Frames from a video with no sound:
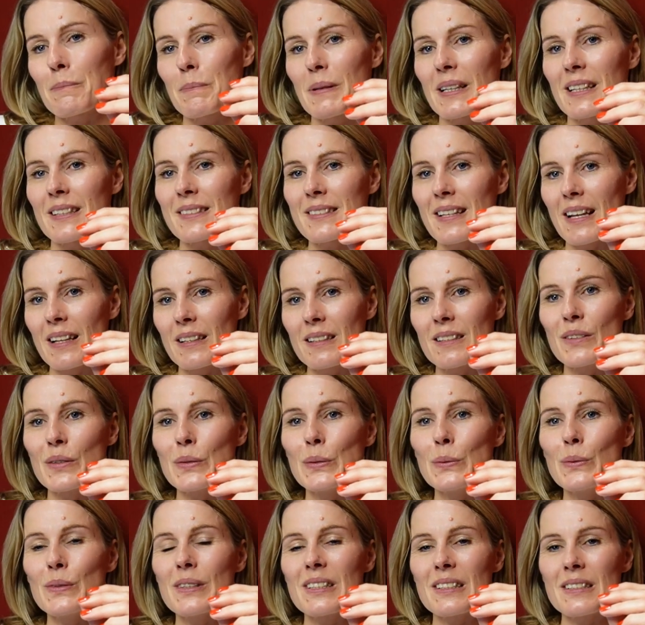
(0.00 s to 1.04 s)
because I
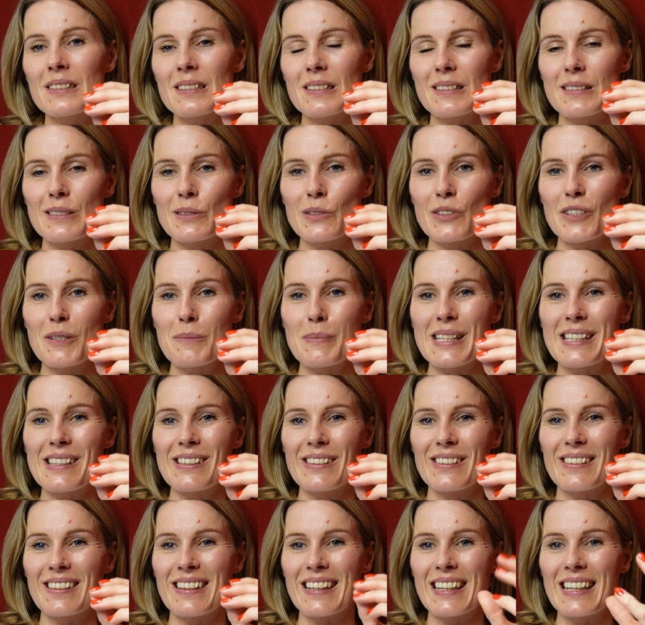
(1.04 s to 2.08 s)
know this is going to be good.